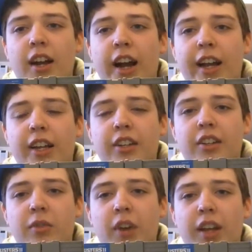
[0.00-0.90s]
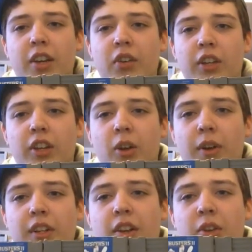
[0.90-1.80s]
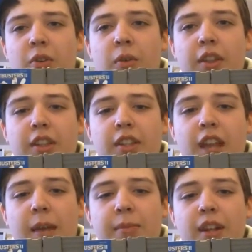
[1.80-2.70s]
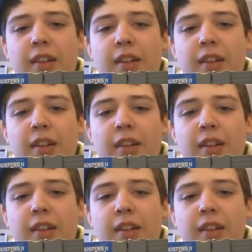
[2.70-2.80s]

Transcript: I didn't really know what to do in these games,